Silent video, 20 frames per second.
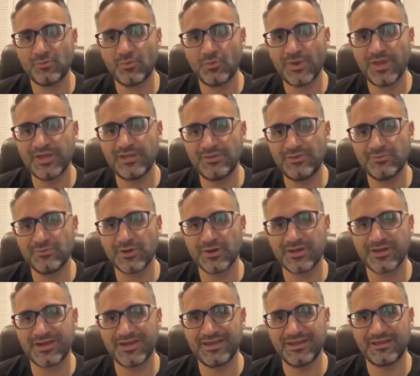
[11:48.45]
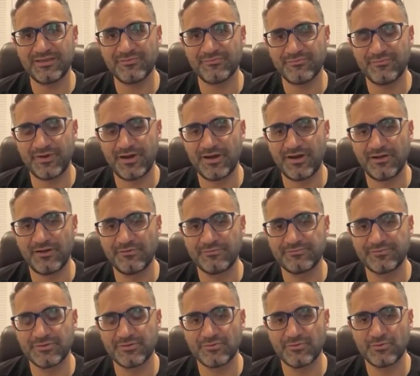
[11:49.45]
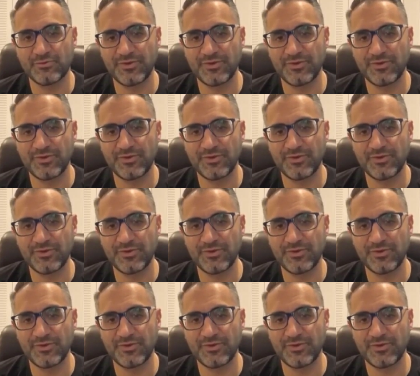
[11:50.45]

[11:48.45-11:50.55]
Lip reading: When you are getting involved